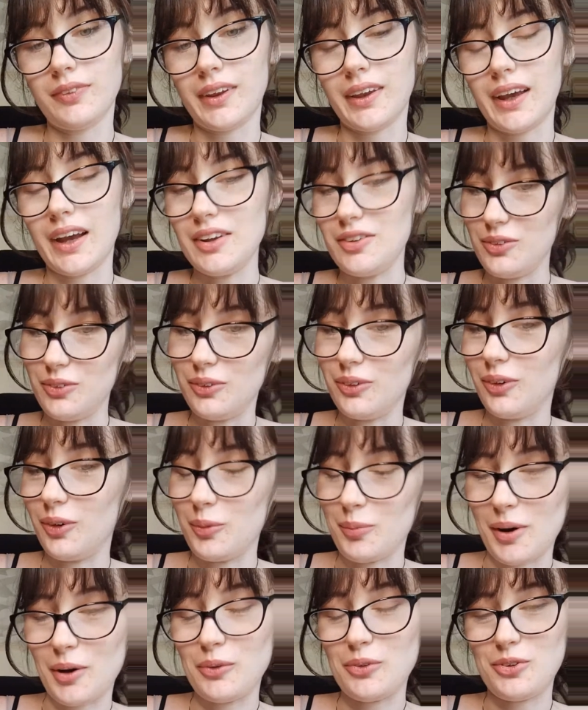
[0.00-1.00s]
I do know
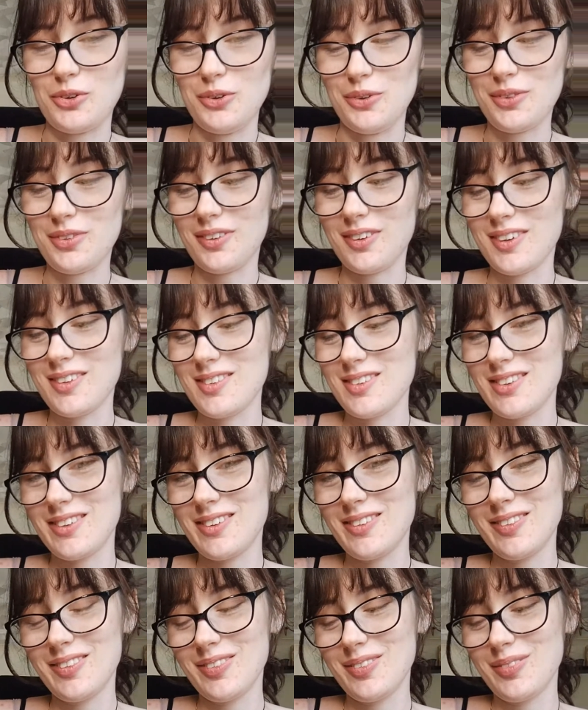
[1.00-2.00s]
about toothless.
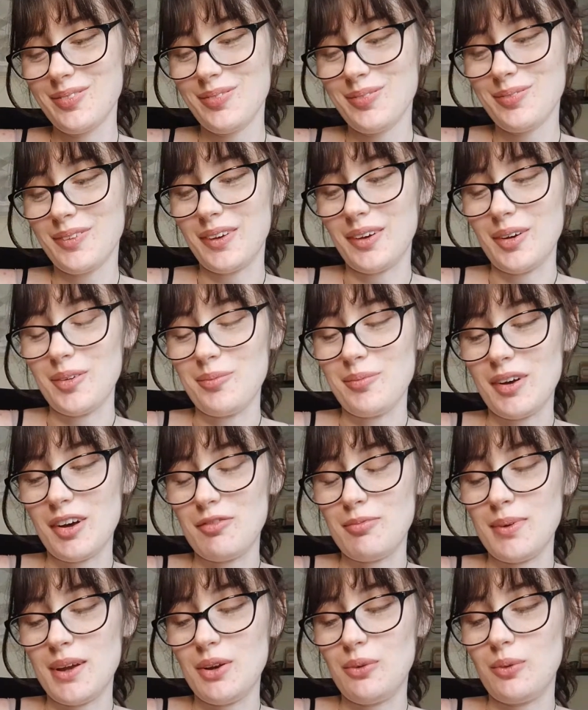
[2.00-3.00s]
I've
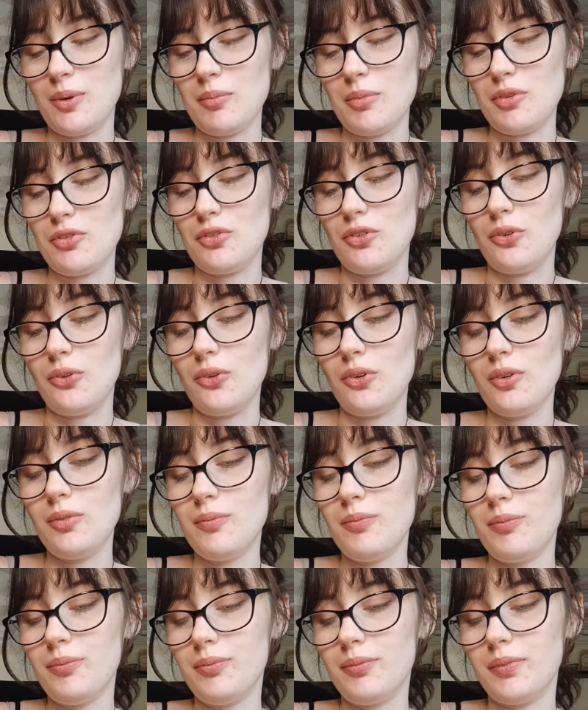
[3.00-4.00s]
made one before,
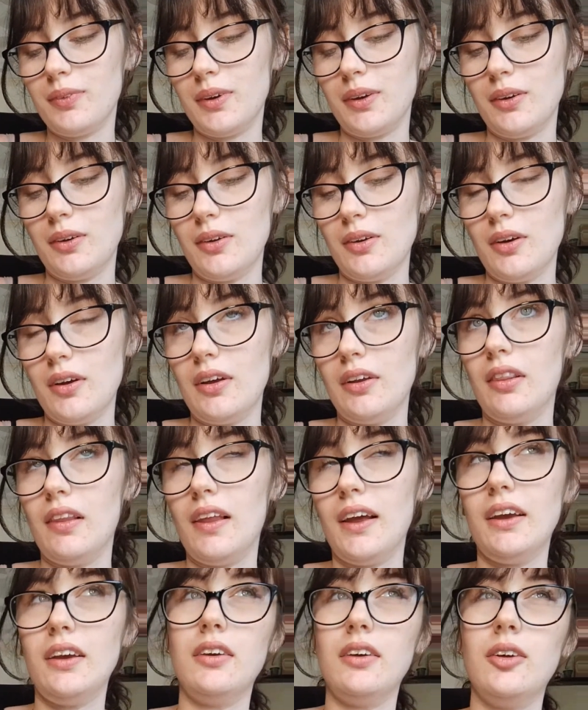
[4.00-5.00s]

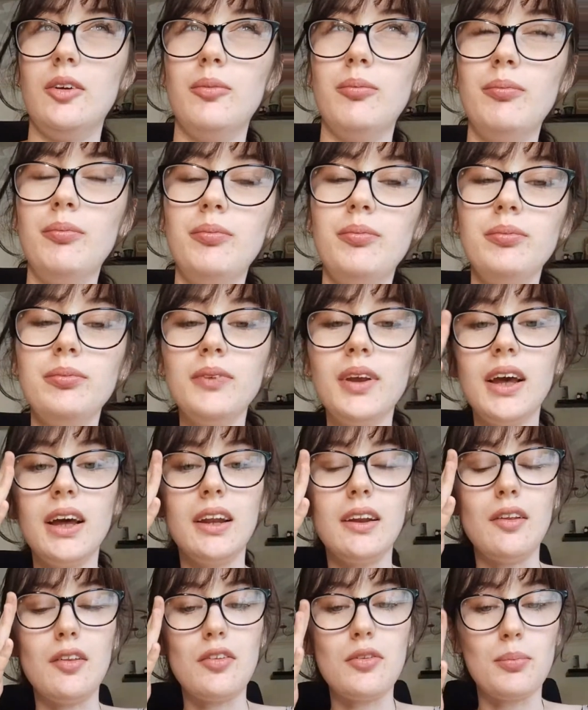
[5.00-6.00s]
an
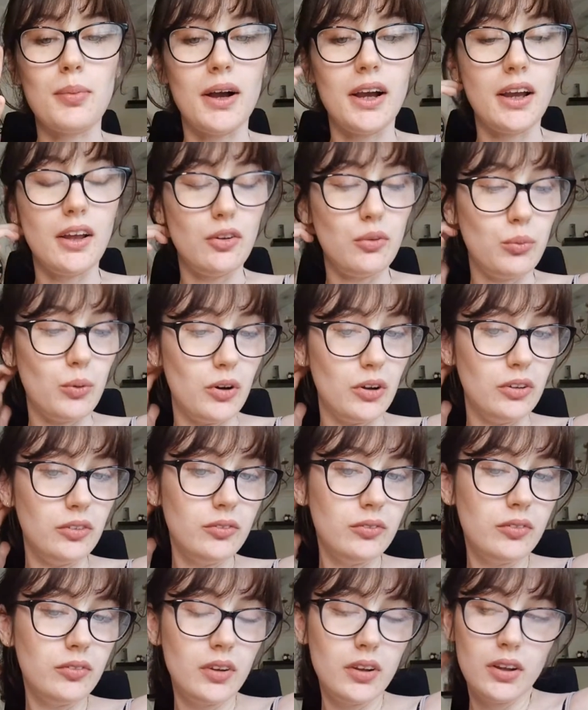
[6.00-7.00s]
inspired
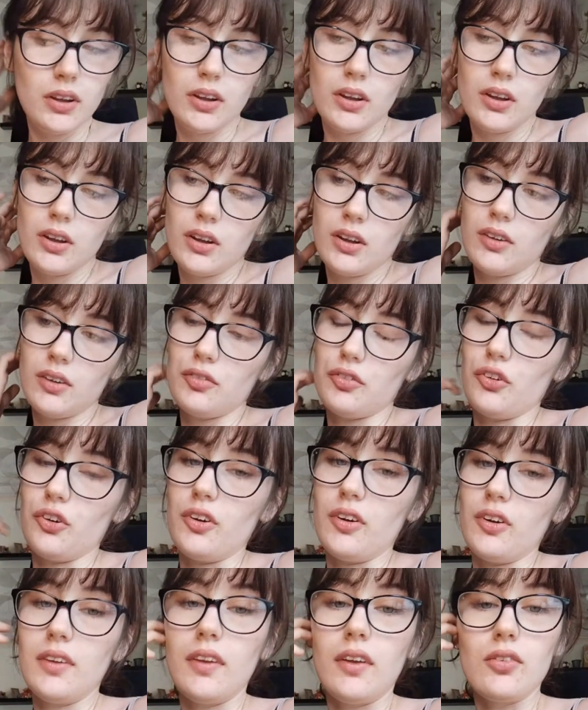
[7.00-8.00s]
one.
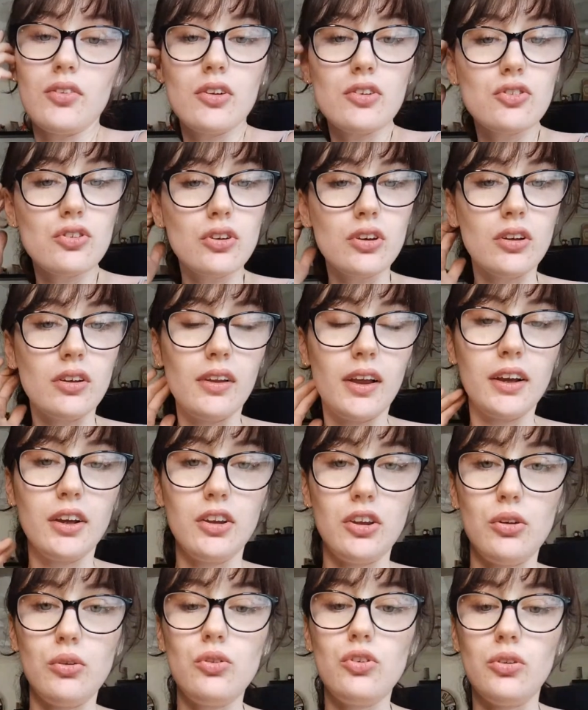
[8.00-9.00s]
That's actually like a
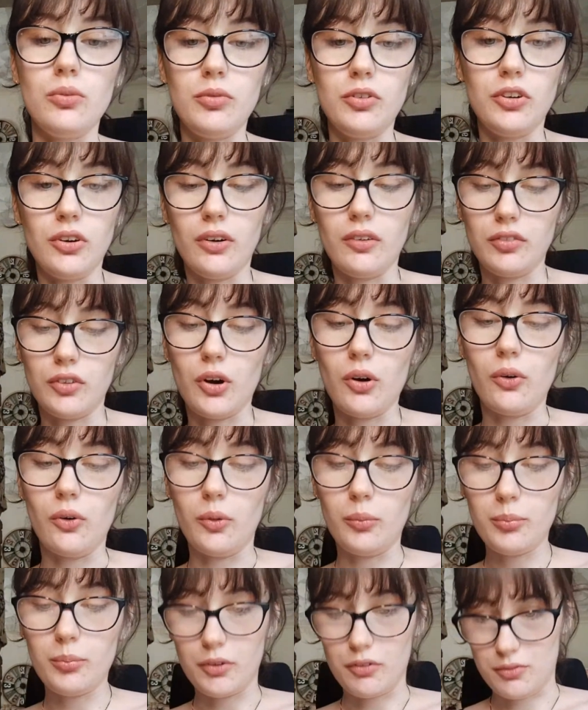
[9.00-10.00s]
YouTube video I've got
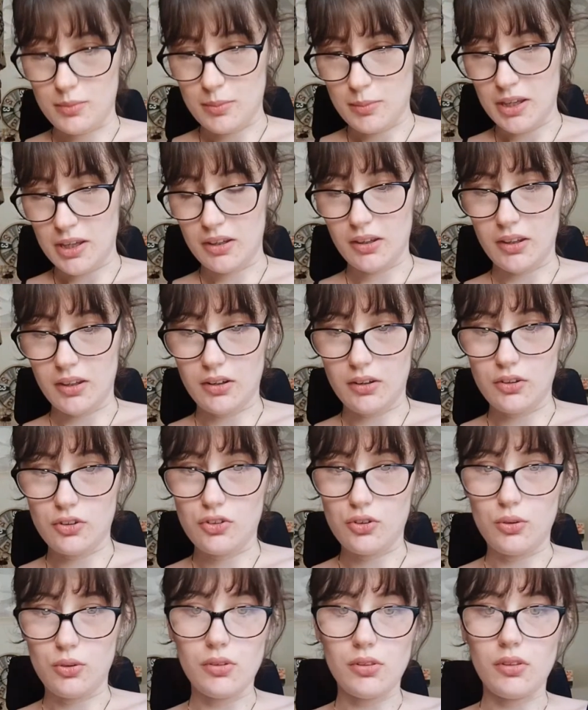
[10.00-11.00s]
up of me making a
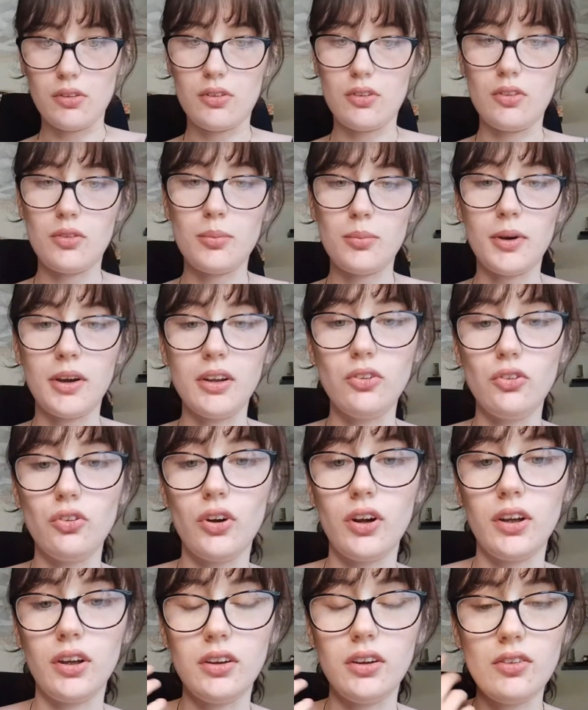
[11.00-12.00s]
toothless inspired
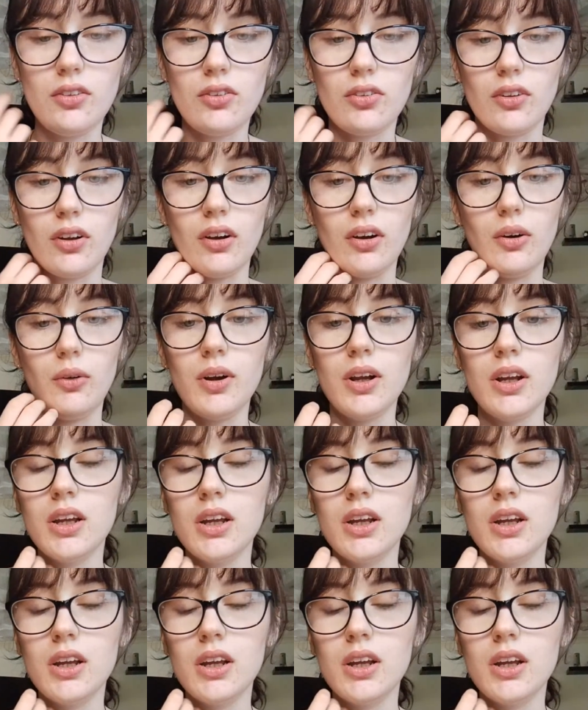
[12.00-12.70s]
dragon. So